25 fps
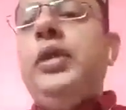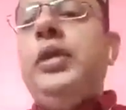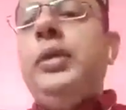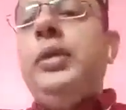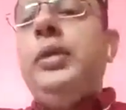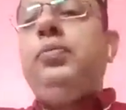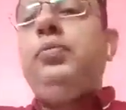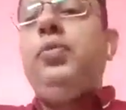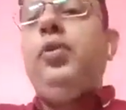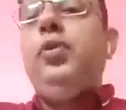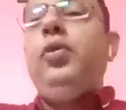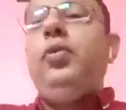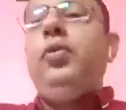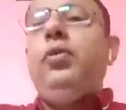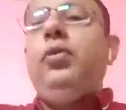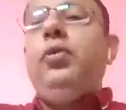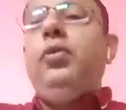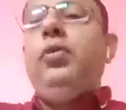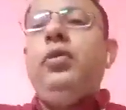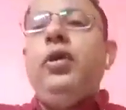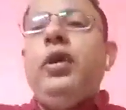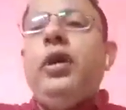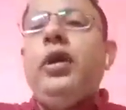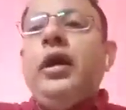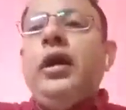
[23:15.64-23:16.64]
free flow
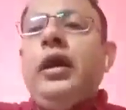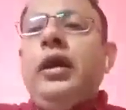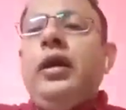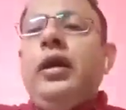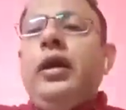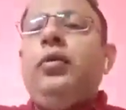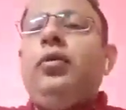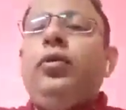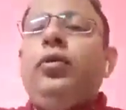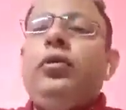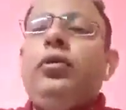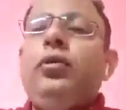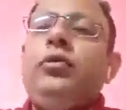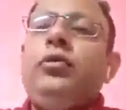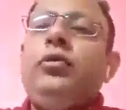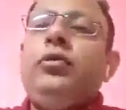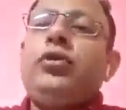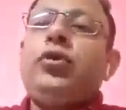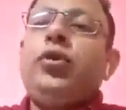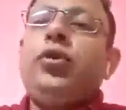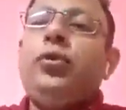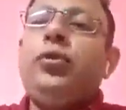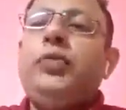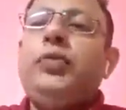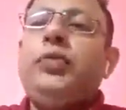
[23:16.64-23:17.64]

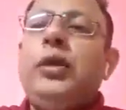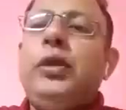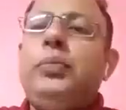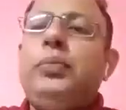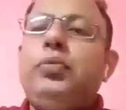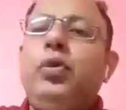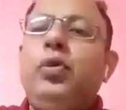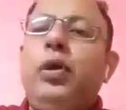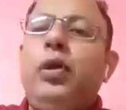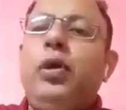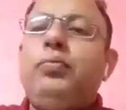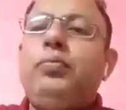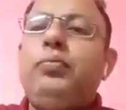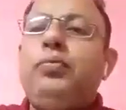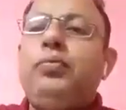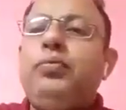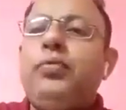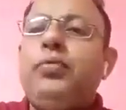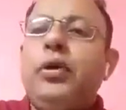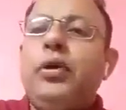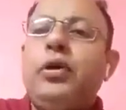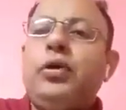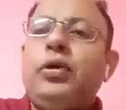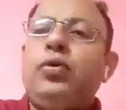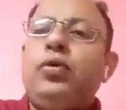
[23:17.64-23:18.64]
through free flow
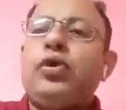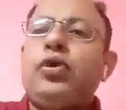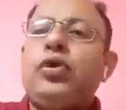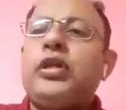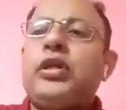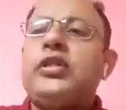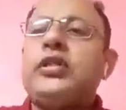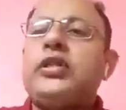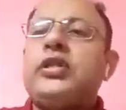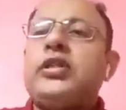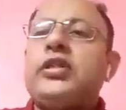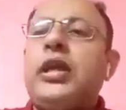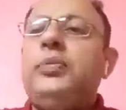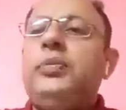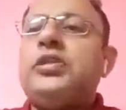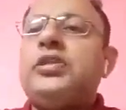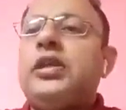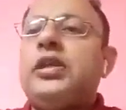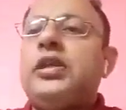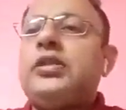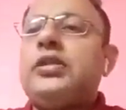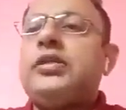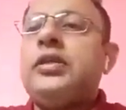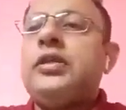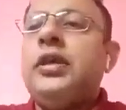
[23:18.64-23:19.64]
of goods and
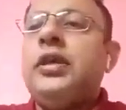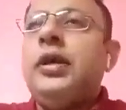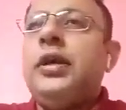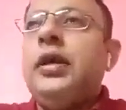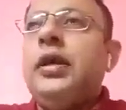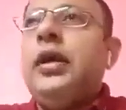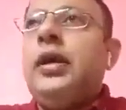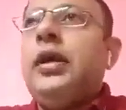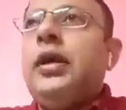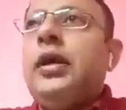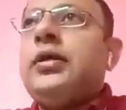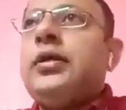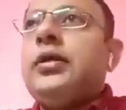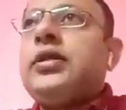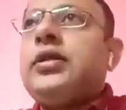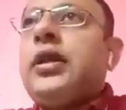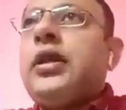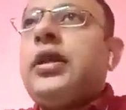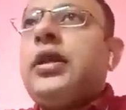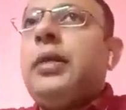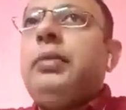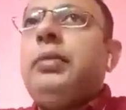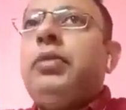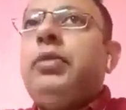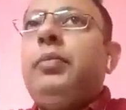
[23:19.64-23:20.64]
services.
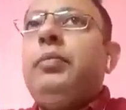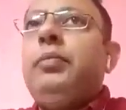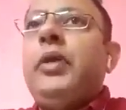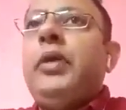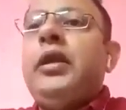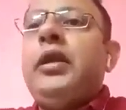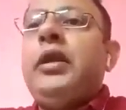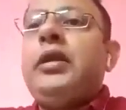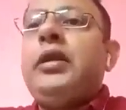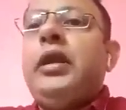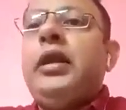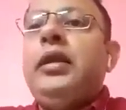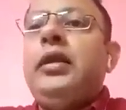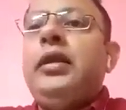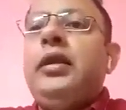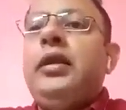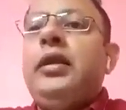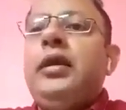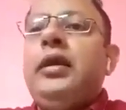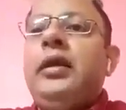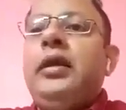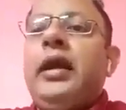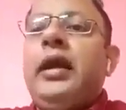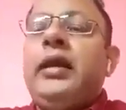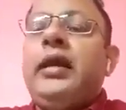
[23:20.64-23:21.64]
Some developmental
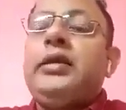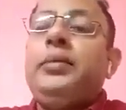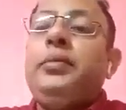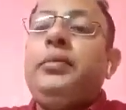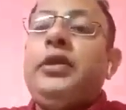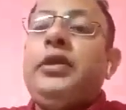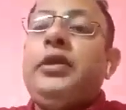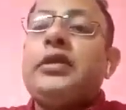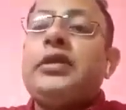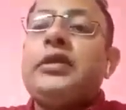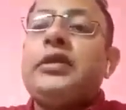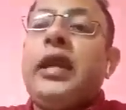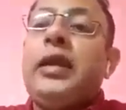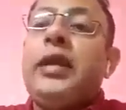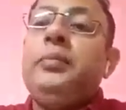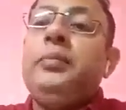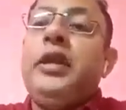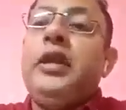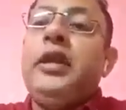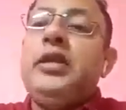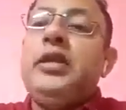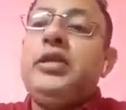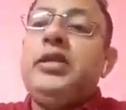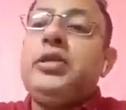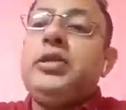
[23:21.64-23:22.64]
activities
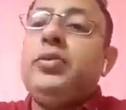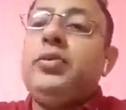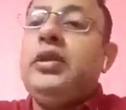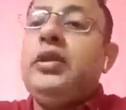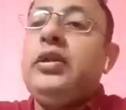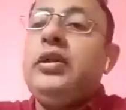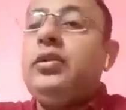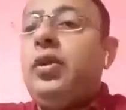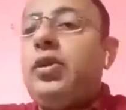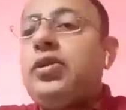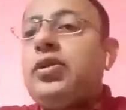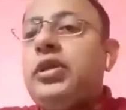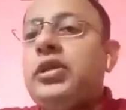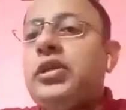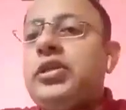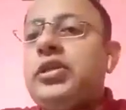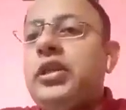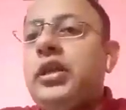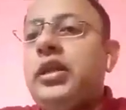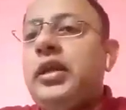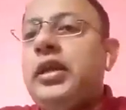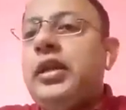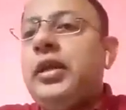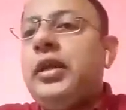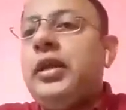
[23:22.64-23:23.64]
can be ensured in
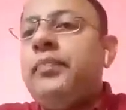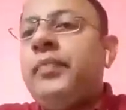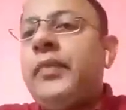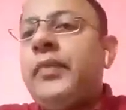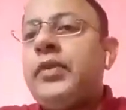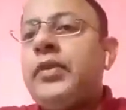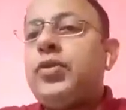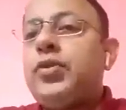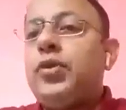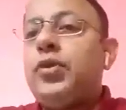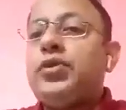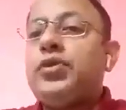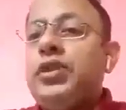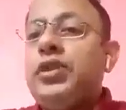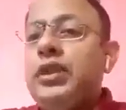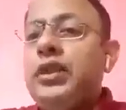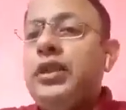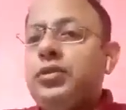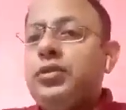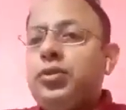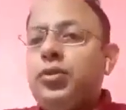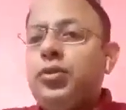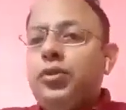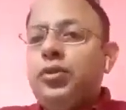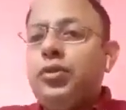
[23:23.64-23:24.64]
Northeast India. So
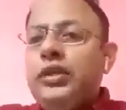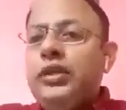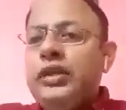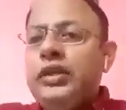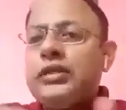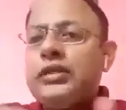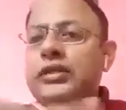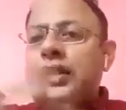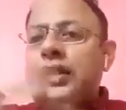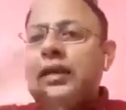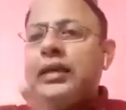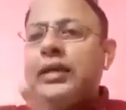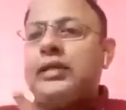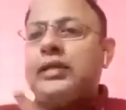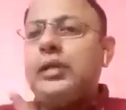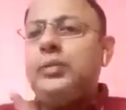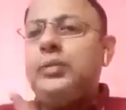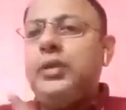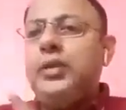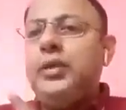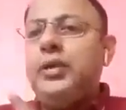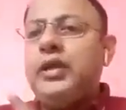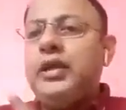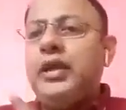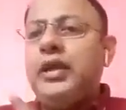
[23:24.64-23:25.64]
through this
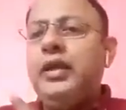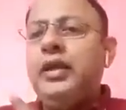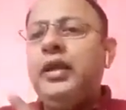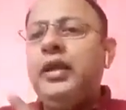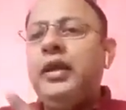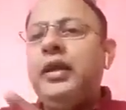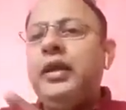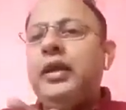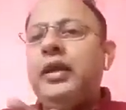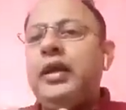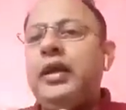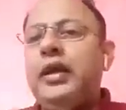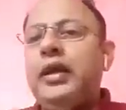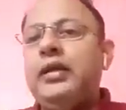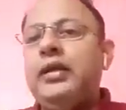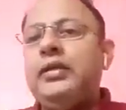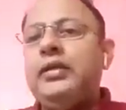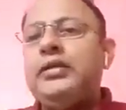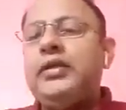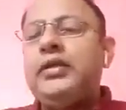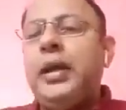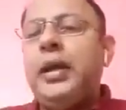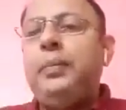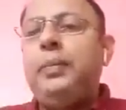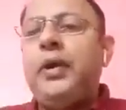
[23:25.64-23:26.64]
connectivity,
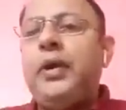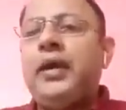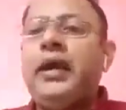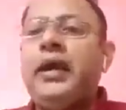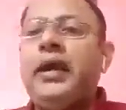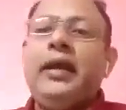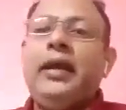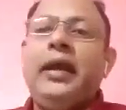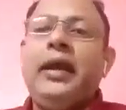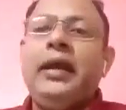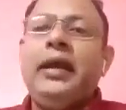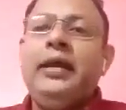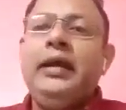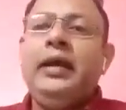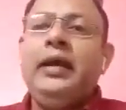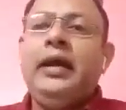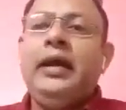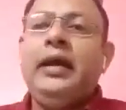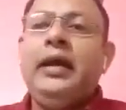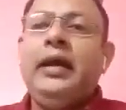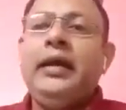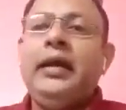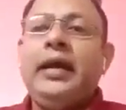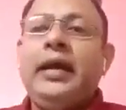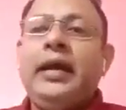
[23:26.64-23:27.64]
Japan and
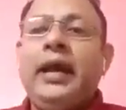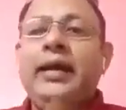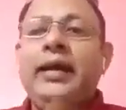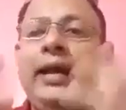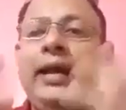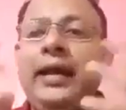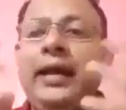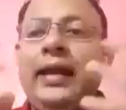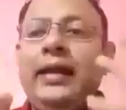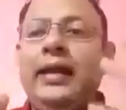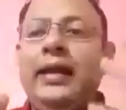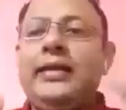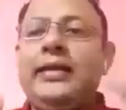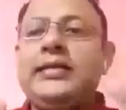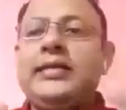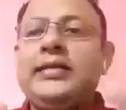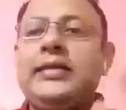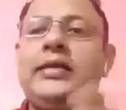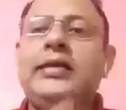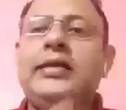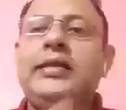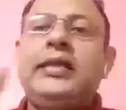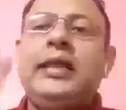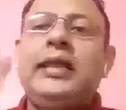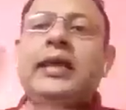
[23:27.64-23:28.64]
India can enhance
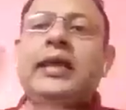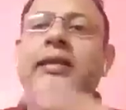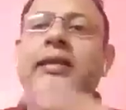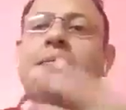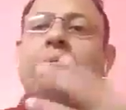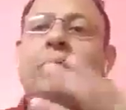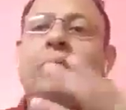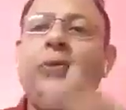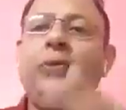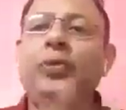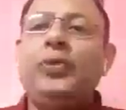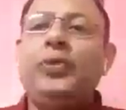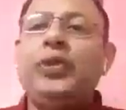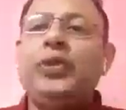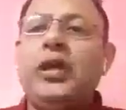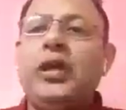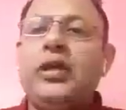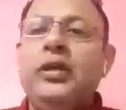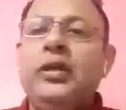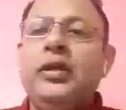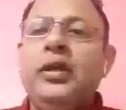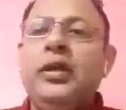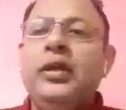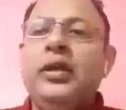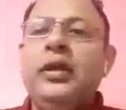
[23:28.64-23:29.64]
their
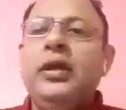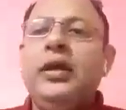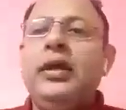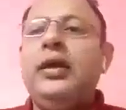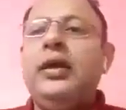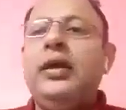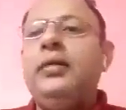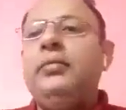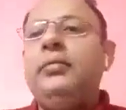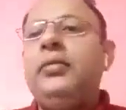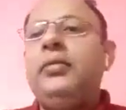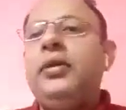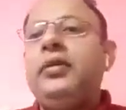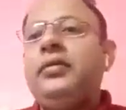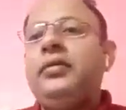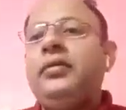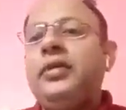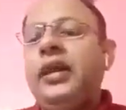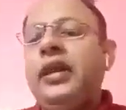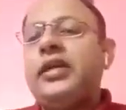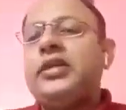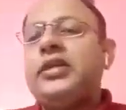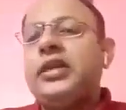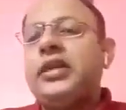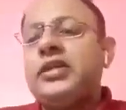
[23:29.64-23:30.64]
future
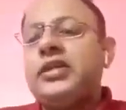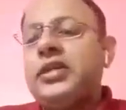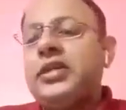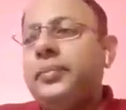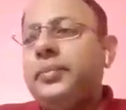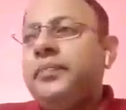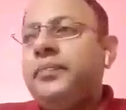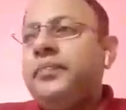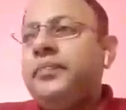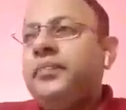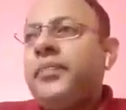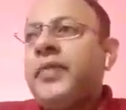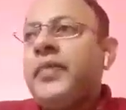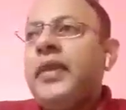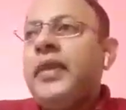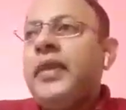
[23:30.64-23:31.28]
relationship.